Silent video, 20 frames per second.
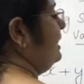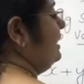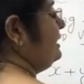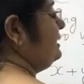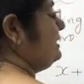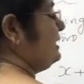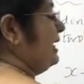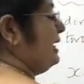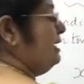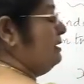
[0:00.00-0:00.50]

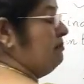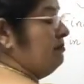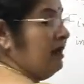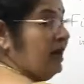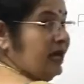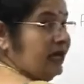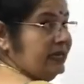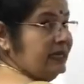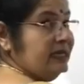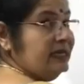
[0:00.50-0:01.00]
10
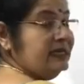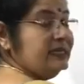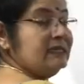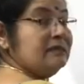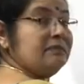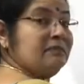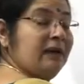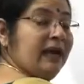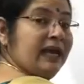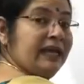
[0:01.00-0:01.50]
minus
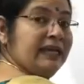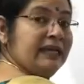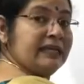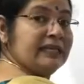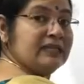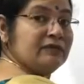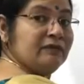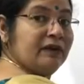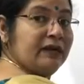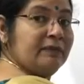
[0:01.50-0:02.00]
minus
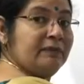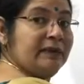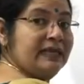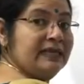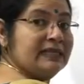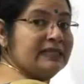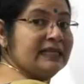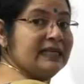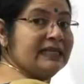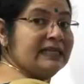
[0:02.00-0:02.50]
1
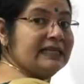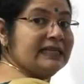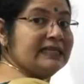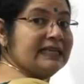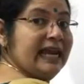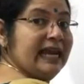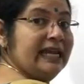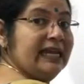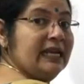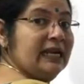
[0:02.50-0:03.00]
means
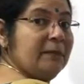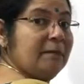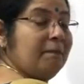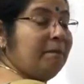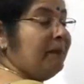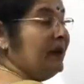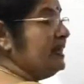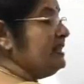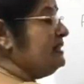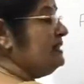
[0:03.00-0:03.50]
10
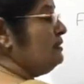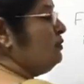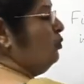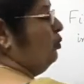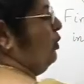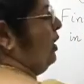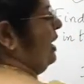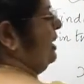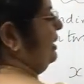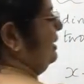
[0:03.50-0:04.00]
plus
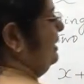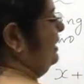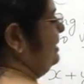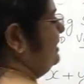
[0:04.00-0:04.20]
1. It